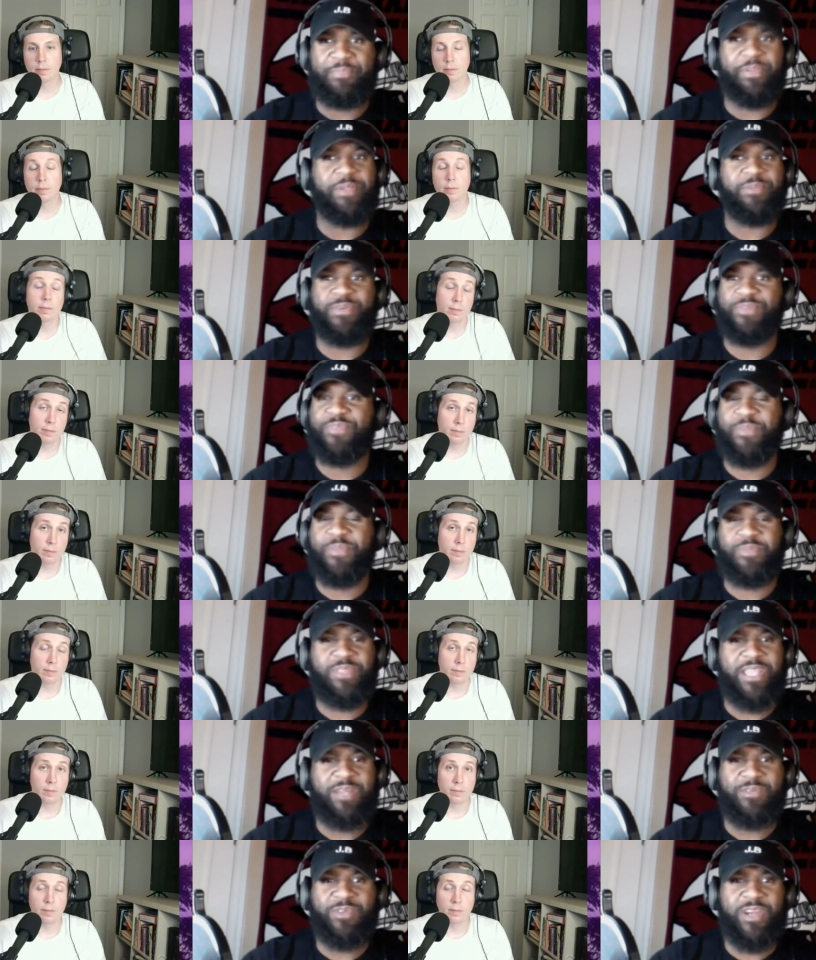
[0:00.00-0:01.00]
Speaker 1: People, people think I'm
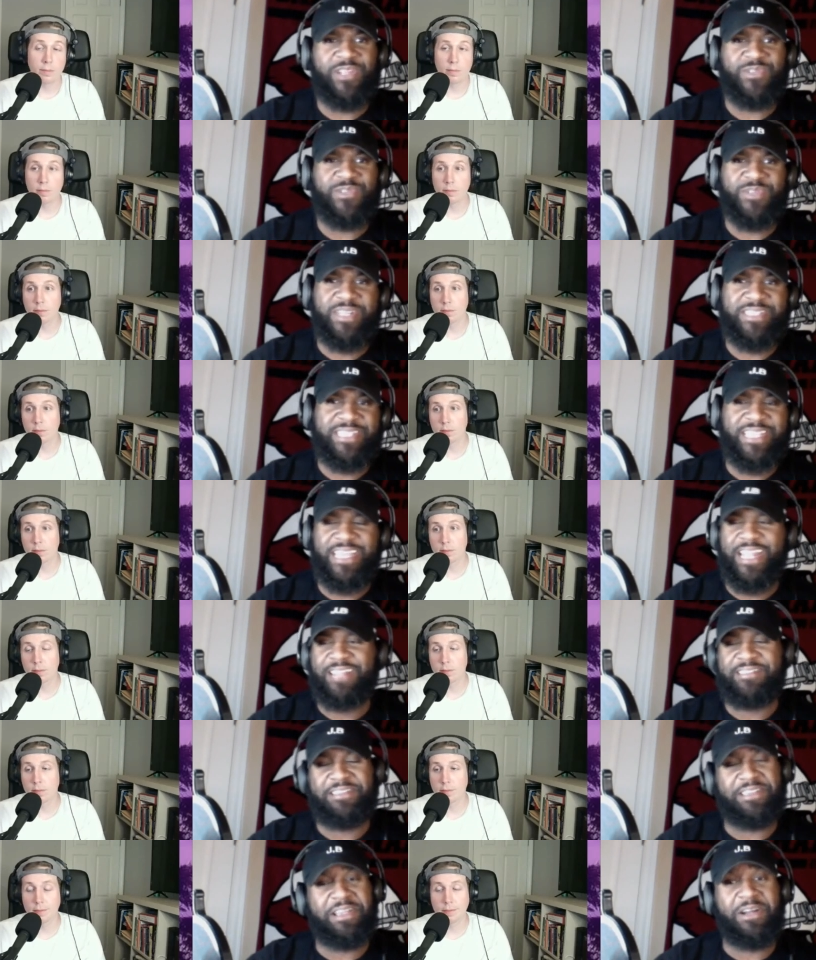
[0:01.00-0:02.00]
crazy when I say it. I think
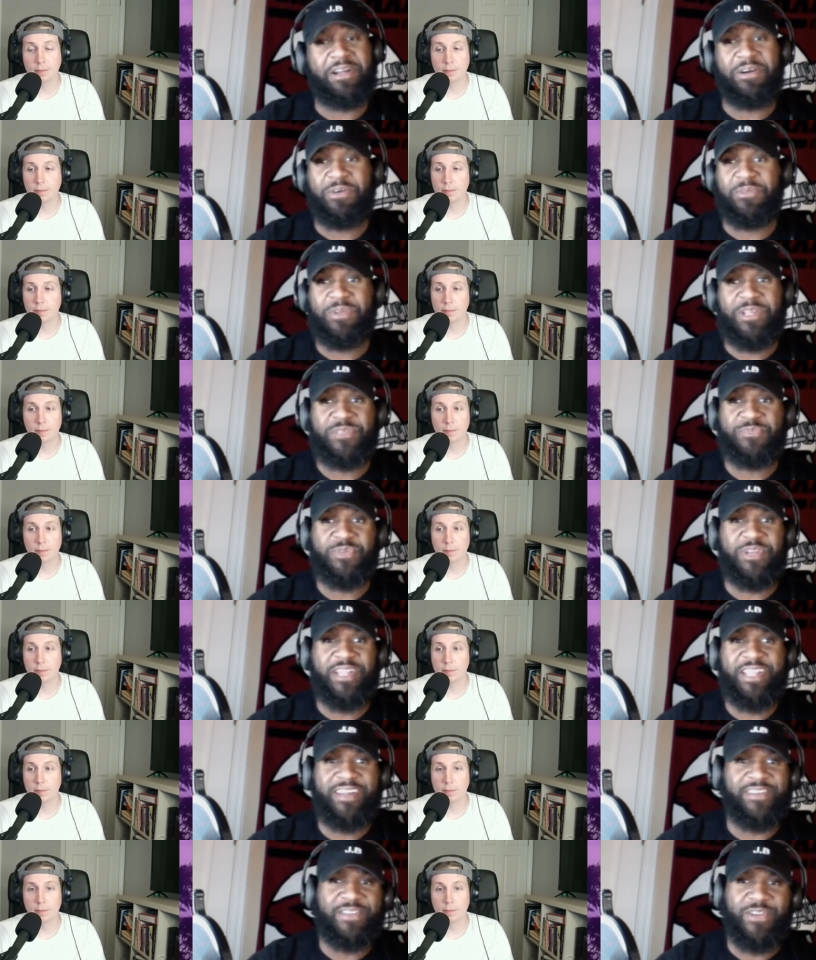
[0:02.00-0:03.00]
y'all going to raise pure hell
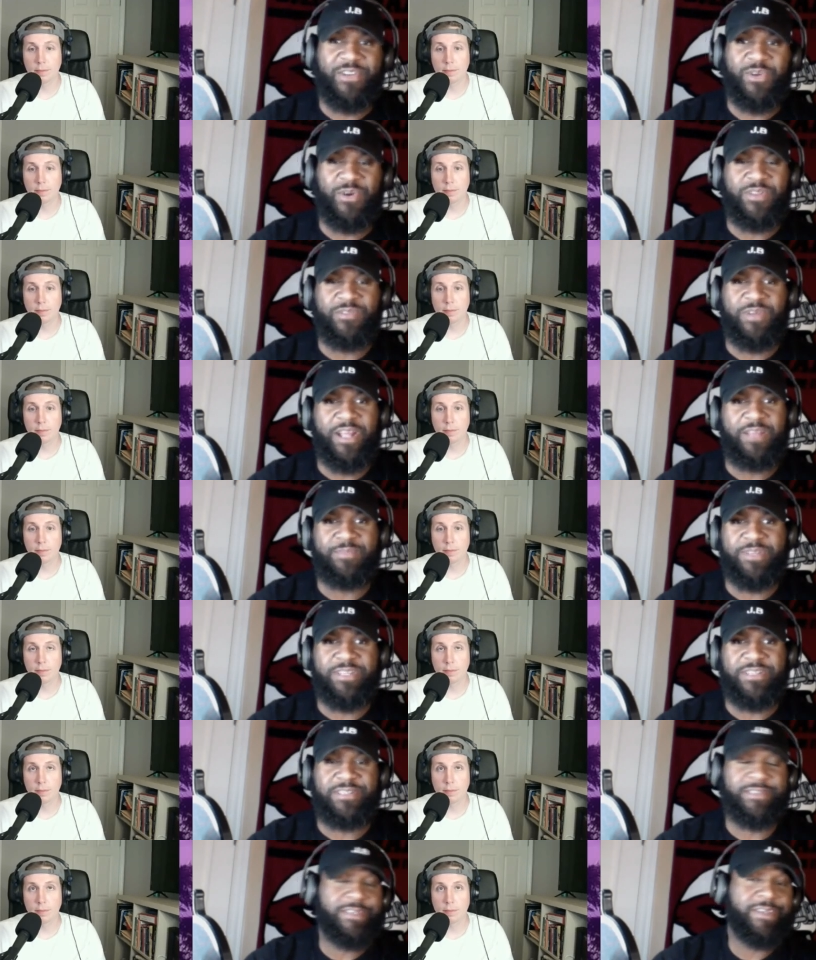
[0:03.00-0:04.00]
in the North, right? Because
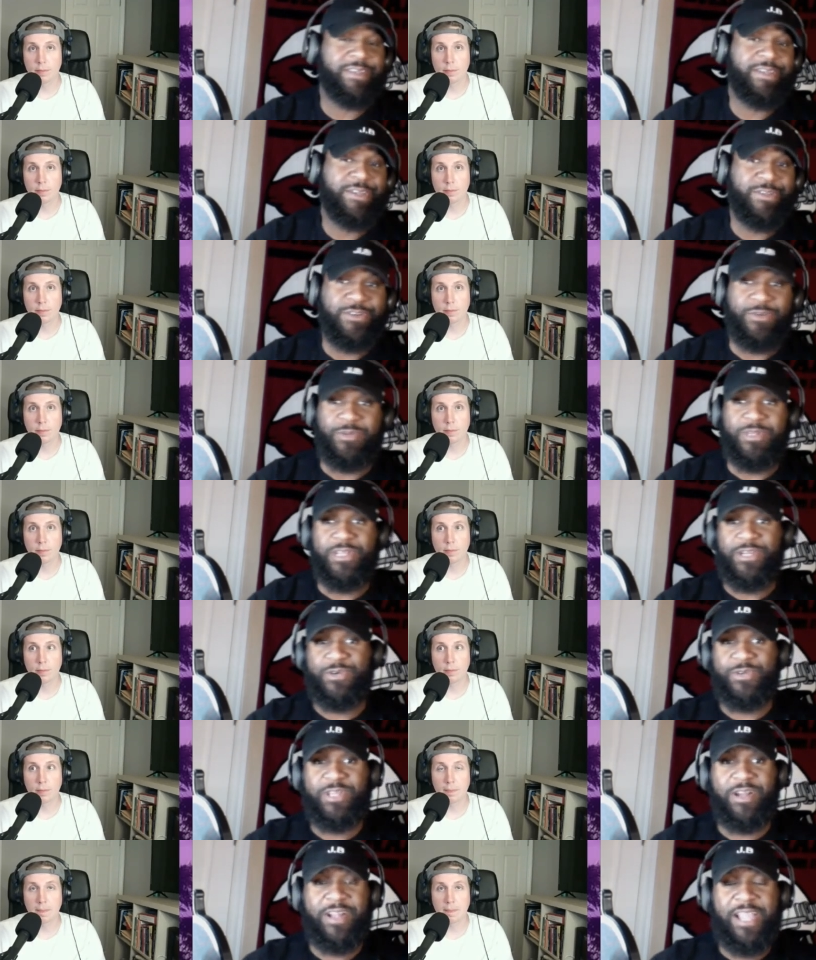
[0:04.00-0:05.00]
when we look at who
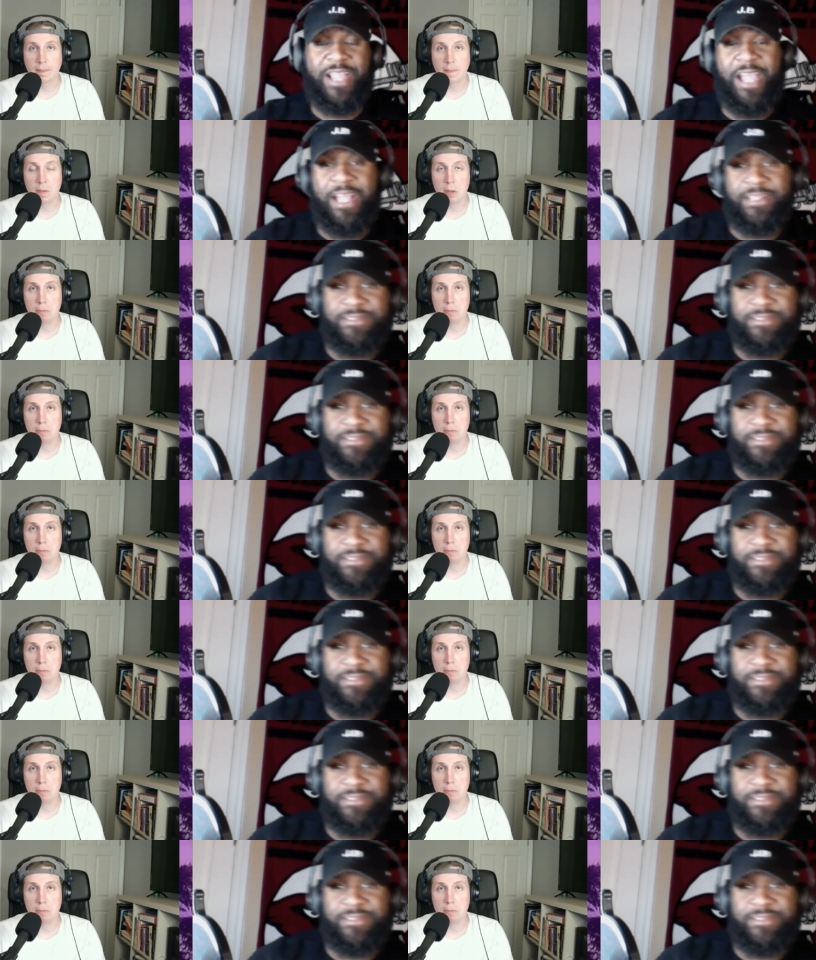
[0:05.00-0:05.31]
y'all got,